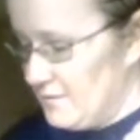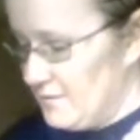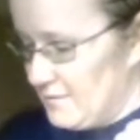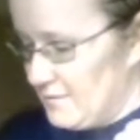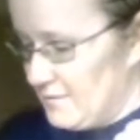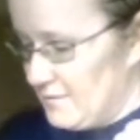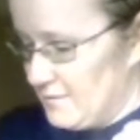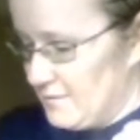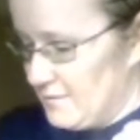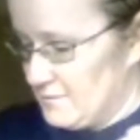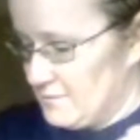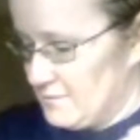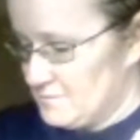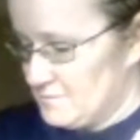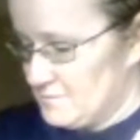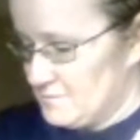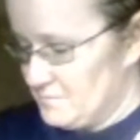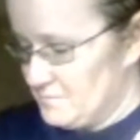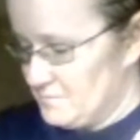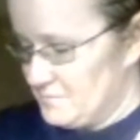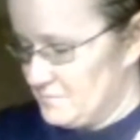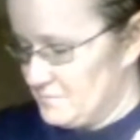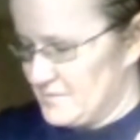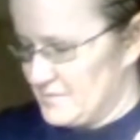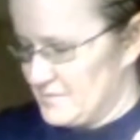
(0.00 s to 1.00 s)

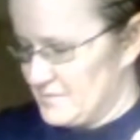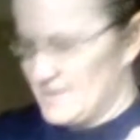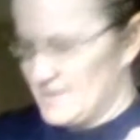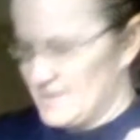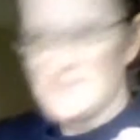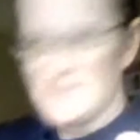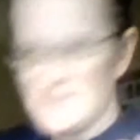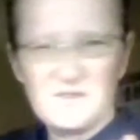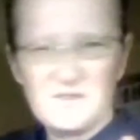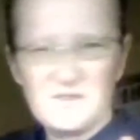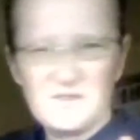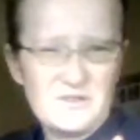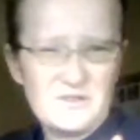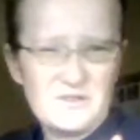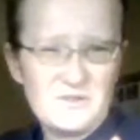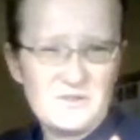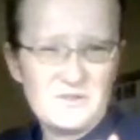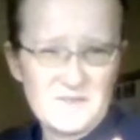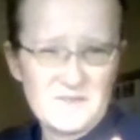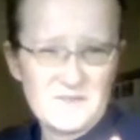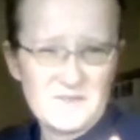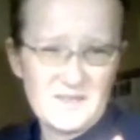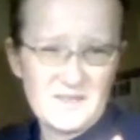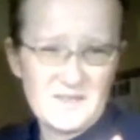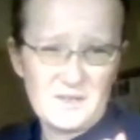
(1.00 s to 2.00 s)
I guess you could use the
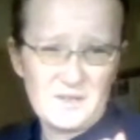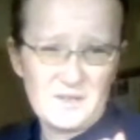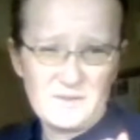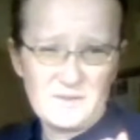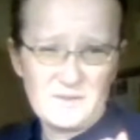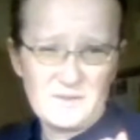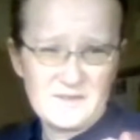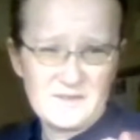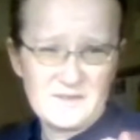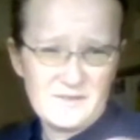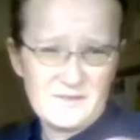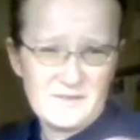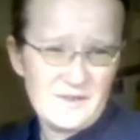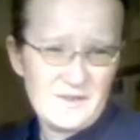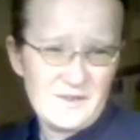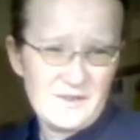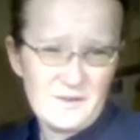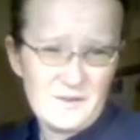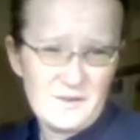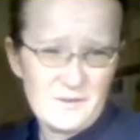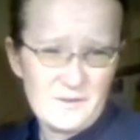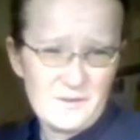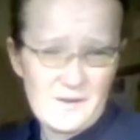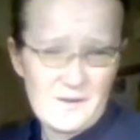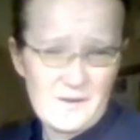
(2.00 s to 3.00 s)
liquid stuff. I don't know,
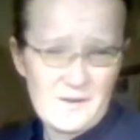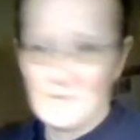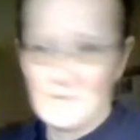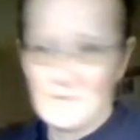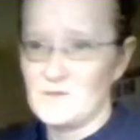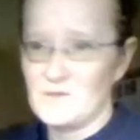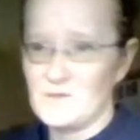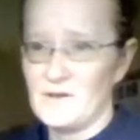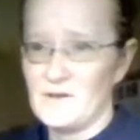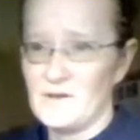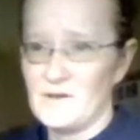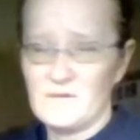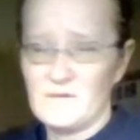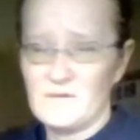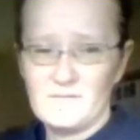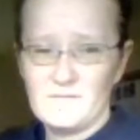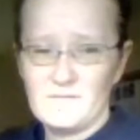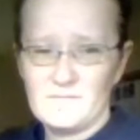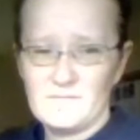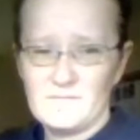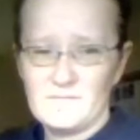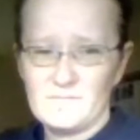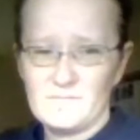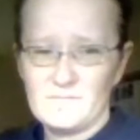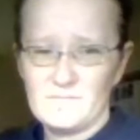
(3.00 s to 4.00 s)
I've never tried.
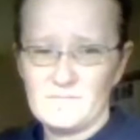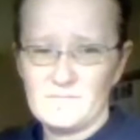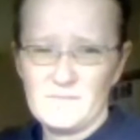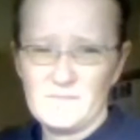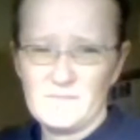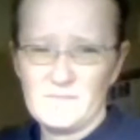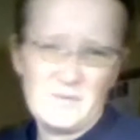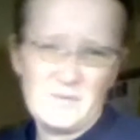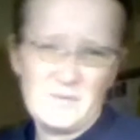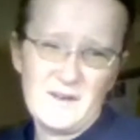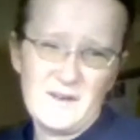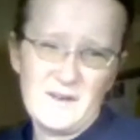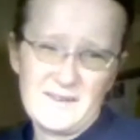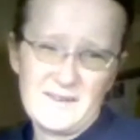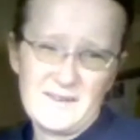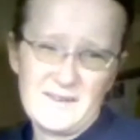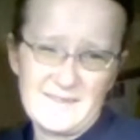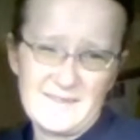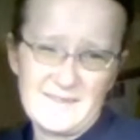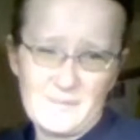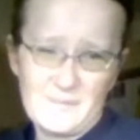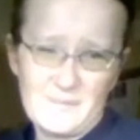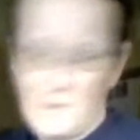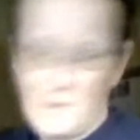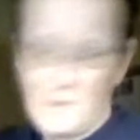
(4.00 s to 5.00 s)
Maybe not, because it
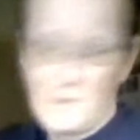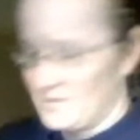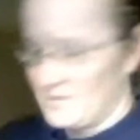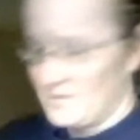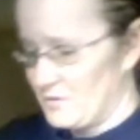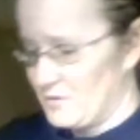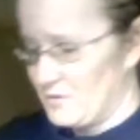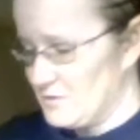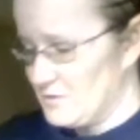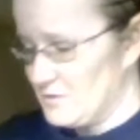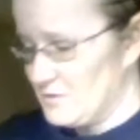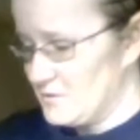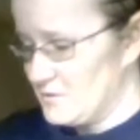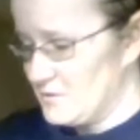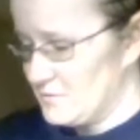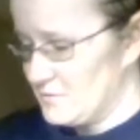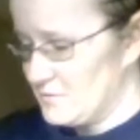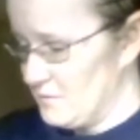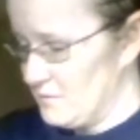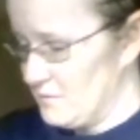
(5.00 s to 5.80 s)
makes the gravy, so.